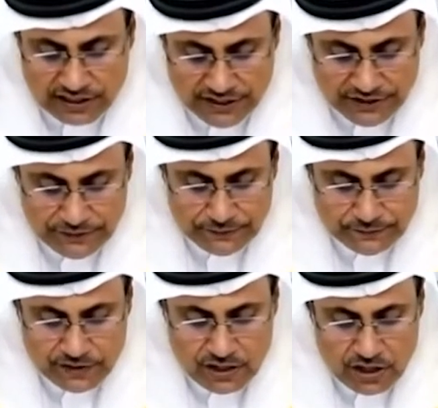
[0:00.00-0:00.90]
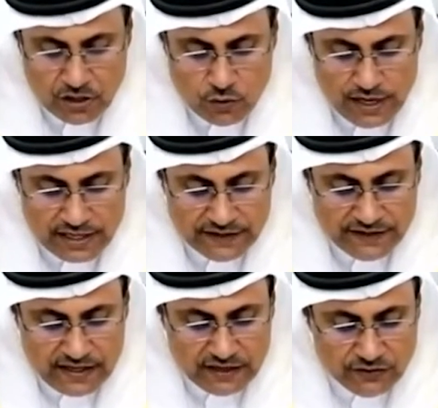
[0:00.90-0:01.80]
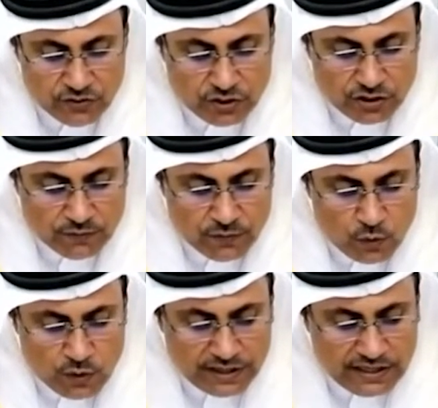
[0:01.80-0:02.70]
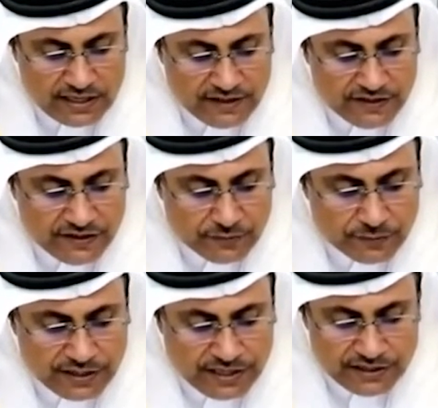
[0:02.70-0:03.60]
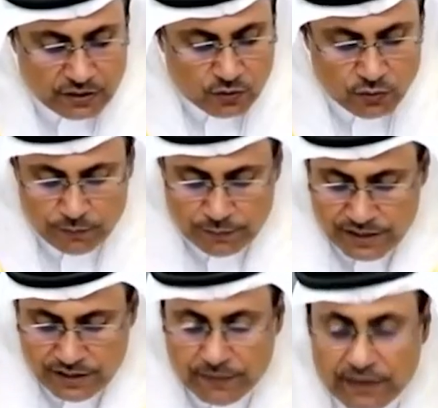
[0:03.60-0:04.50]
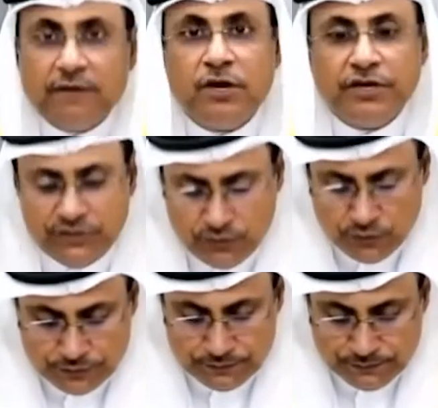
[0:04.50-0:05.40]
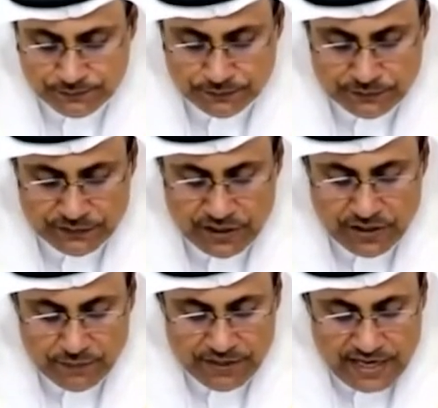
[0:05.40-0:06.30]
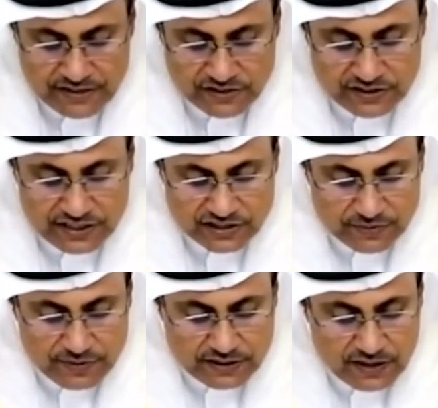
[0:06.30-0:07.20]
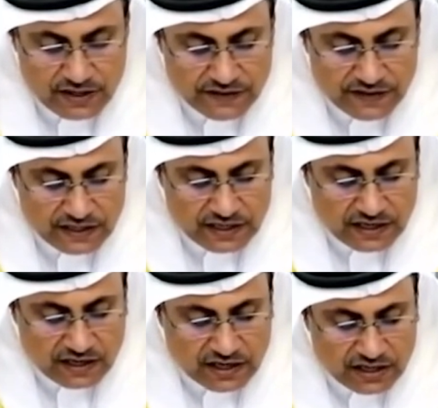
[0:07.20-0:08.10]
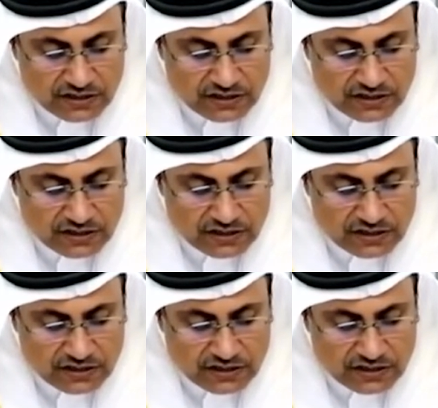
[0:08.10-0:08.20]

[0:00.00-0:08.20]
As a legislator, I emphasize the pivotal role that parliamentarians can